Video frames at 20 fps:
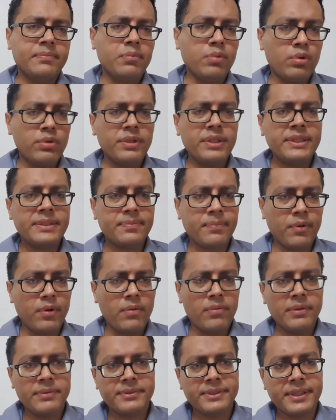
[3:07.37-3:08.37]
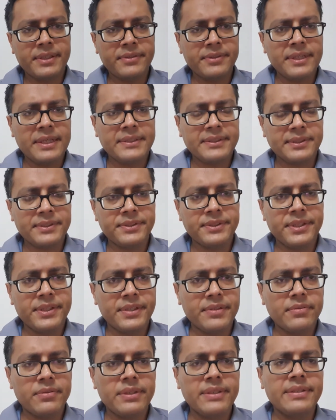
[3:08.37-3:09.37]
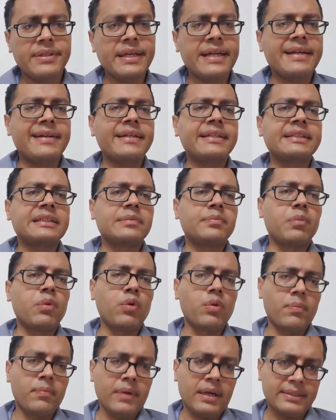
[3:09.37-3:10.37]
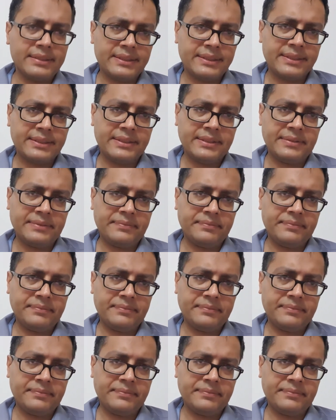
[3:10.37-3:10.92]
both these problems are usually associated with decreased bone mass.